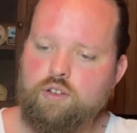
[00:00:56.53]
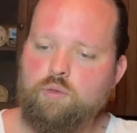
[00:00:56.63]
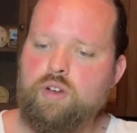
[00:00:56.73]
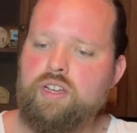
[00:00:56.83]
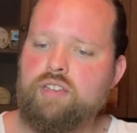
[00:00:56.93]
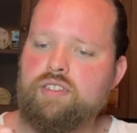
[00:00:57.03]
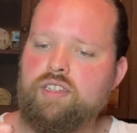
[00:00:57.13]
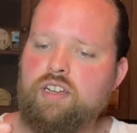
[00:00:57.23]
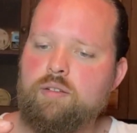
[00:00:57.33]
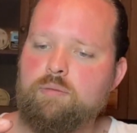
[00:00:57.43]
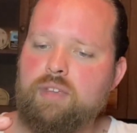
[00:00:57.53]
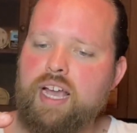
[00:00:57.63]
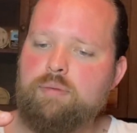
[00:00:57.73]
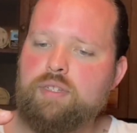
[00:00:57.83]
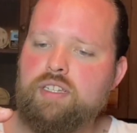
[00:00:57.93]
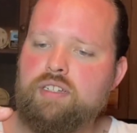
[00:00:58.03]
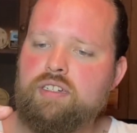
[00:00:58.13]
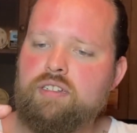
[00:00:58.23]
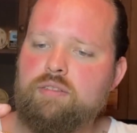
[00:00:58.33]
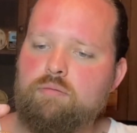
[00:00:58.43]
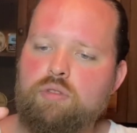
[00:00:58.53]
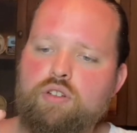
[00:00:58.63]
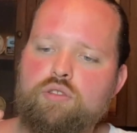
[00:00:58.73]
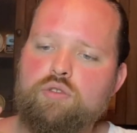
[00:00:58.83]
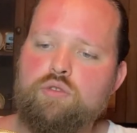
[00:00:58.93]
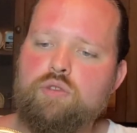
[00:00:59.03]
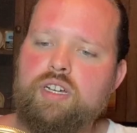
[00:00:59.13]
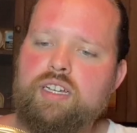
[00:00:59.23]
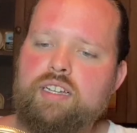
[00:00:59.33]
with some Capstan Blue